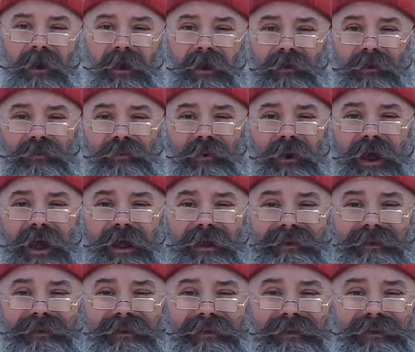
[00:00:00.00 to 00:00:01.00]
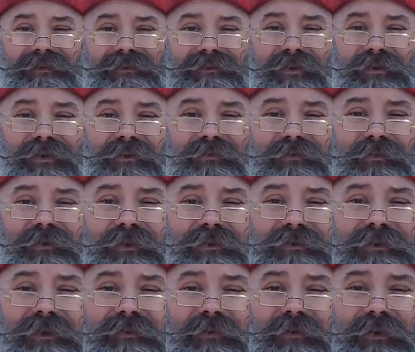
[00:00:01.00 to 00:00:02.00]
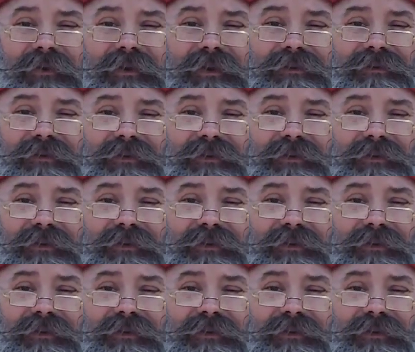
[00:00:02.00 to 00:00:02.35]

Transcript: All right, so the first thing we're going